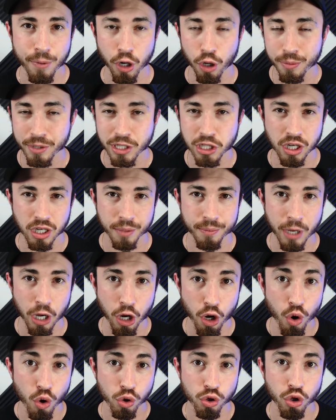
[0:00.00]
I'll be talking about
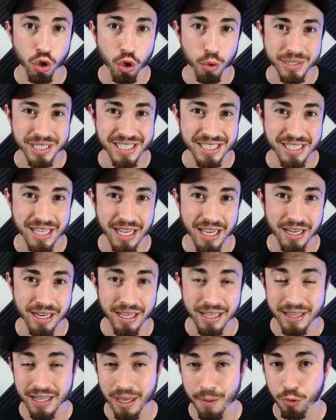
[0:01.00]
Oklahoma State
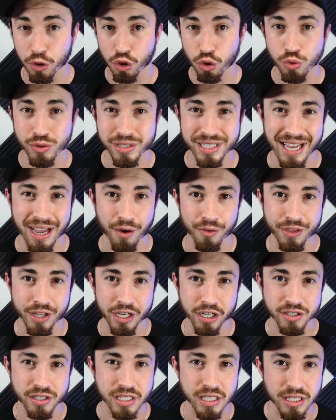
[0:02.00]
and them closing out
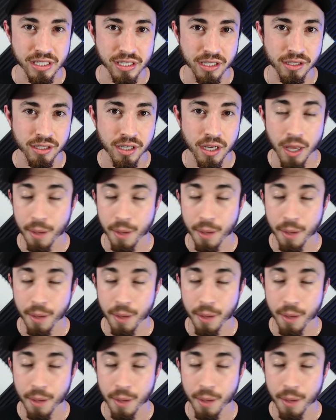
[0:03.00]
their season.